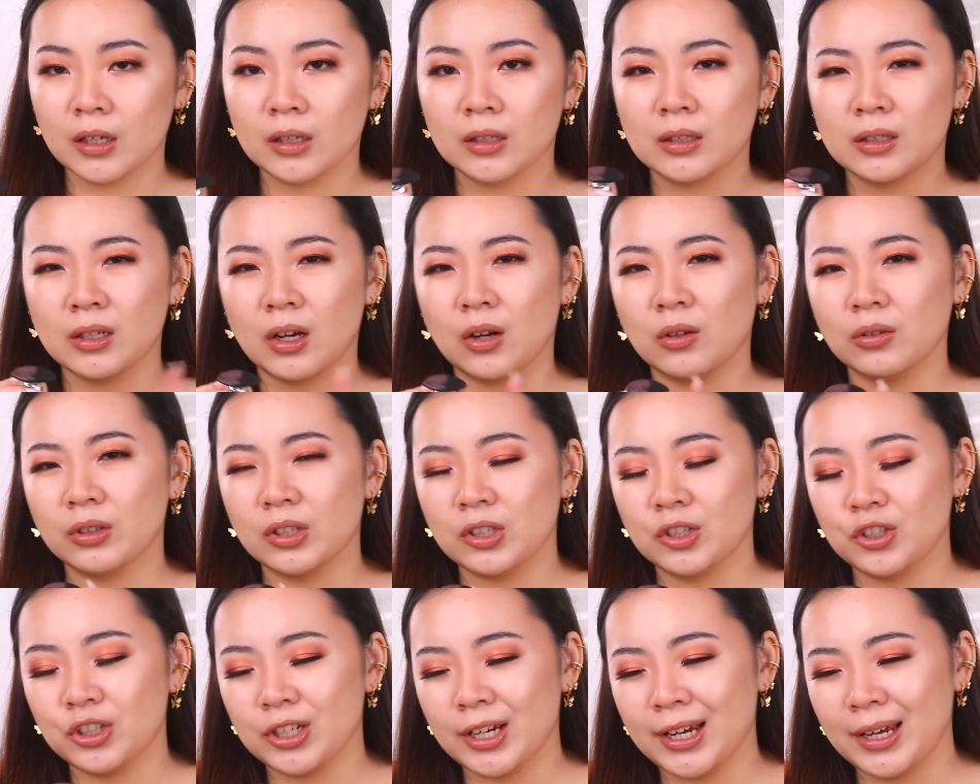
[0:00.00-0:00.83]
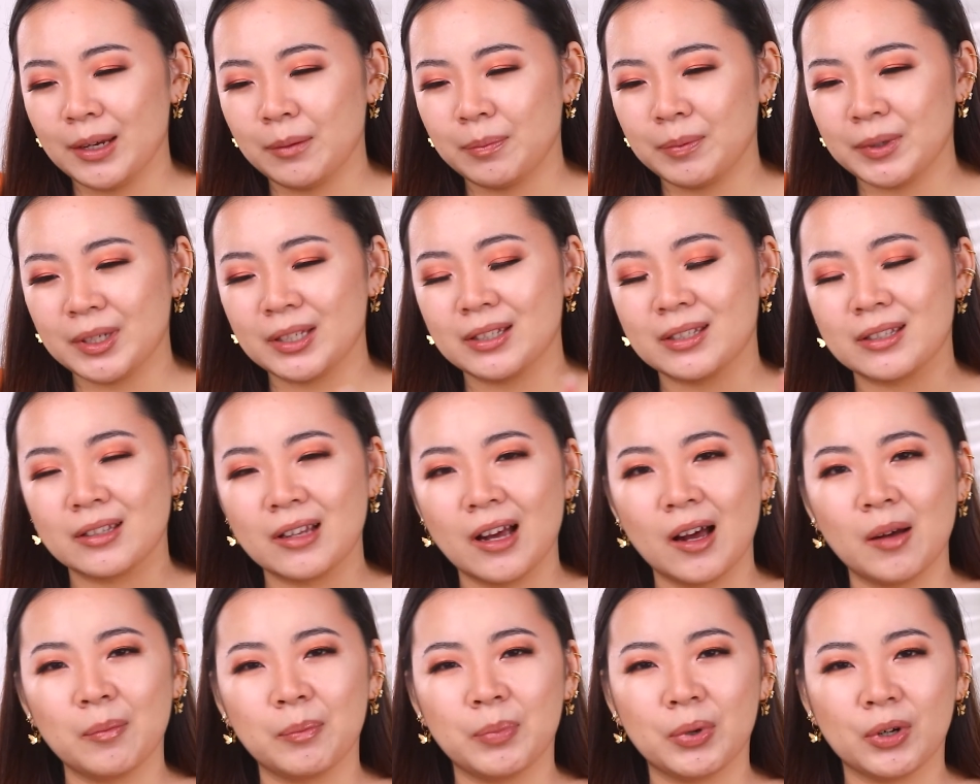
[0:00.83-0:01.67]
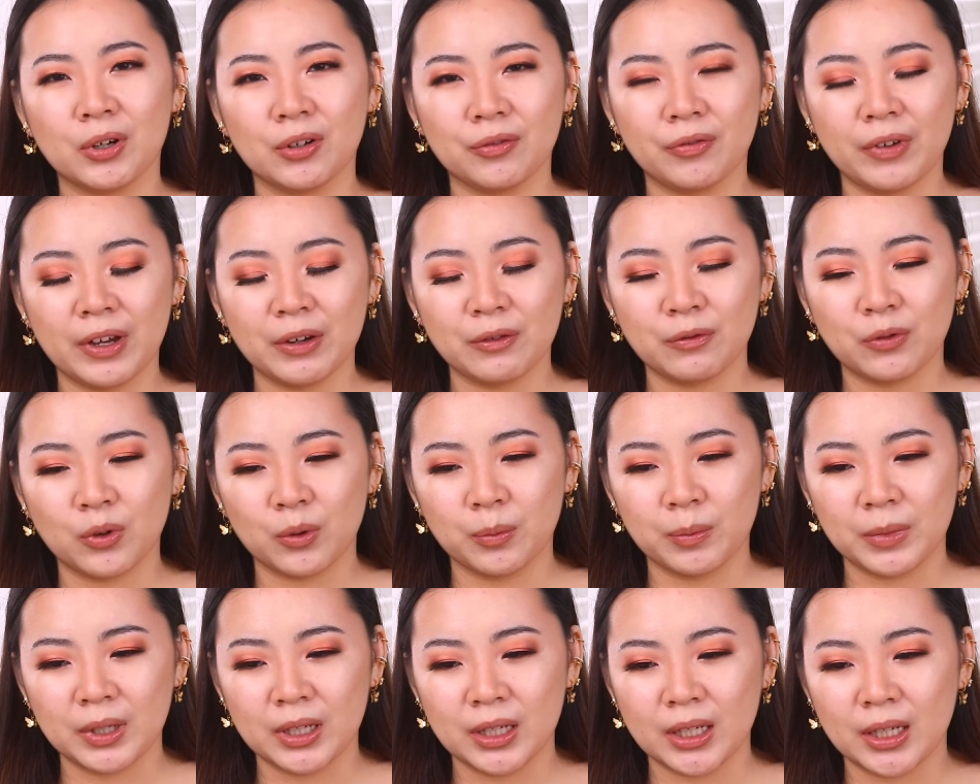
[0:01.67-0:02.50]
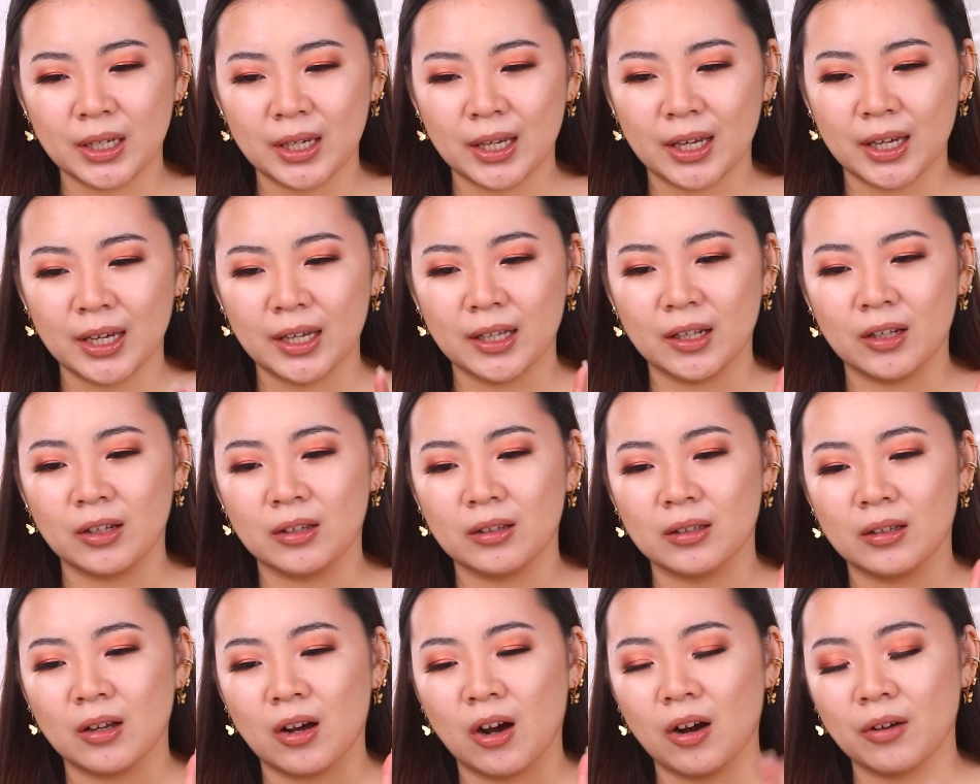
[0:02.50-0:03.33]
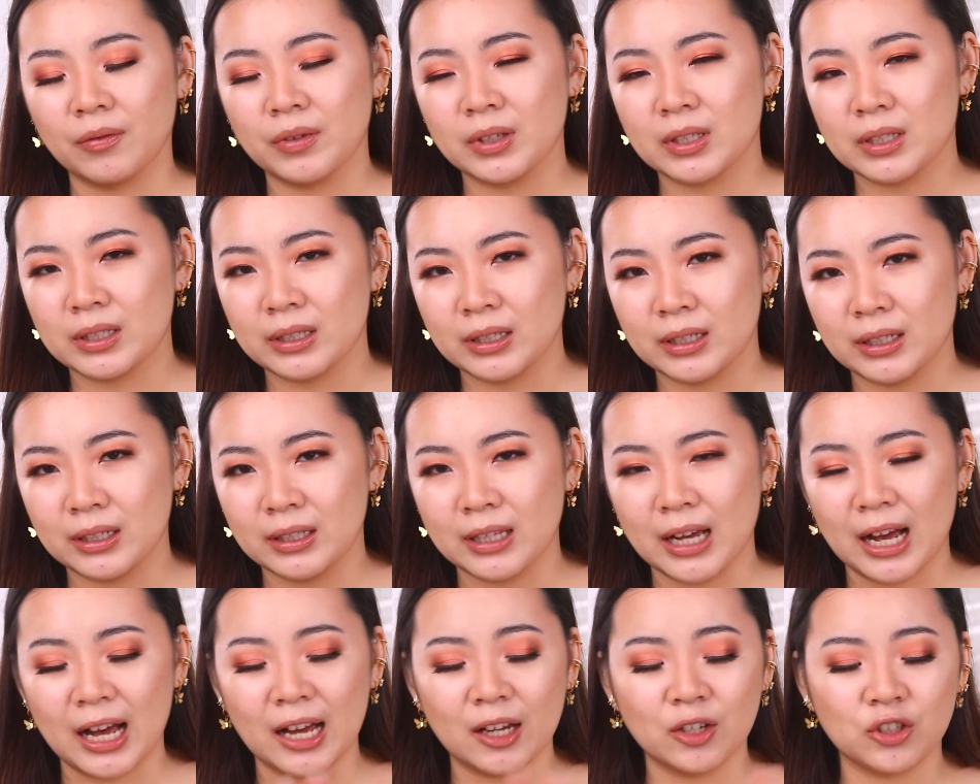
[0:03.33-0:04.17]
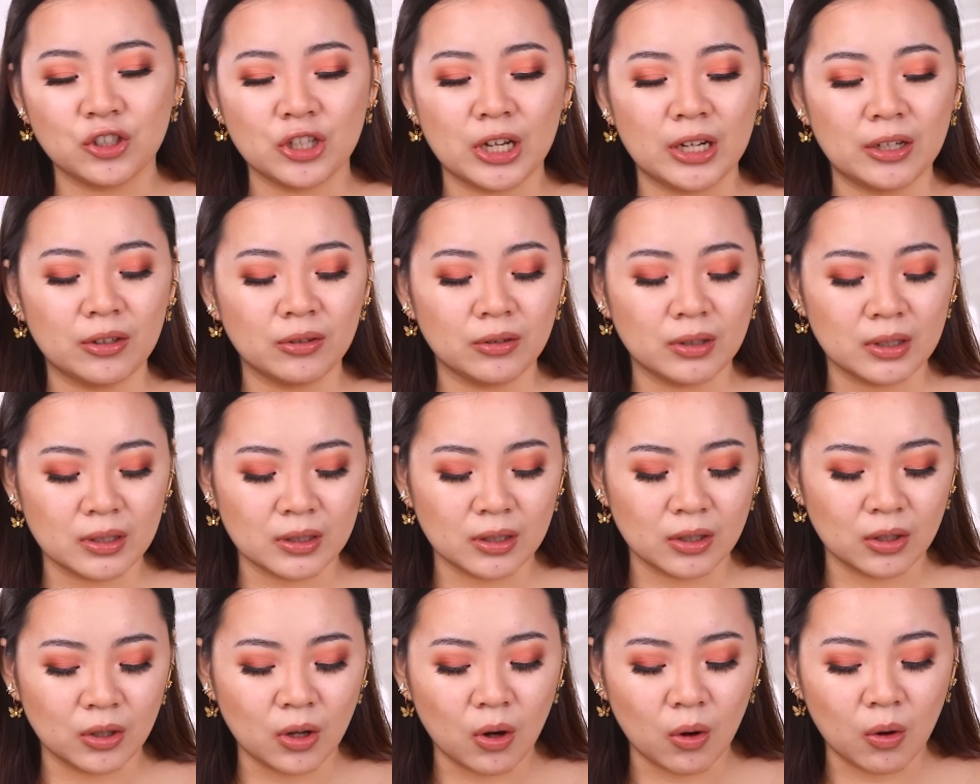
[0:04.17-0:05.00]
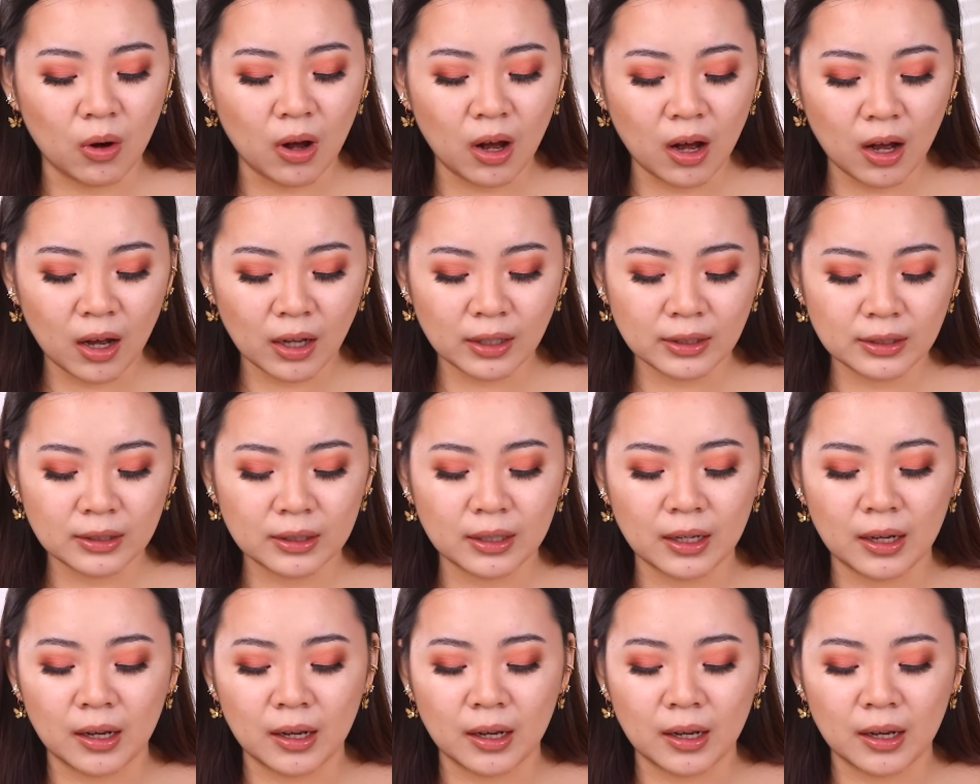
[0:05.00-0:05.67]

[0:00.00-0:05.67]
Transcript: So the shape is not perfect for me, and obviously the eyeshadow doesn't go on.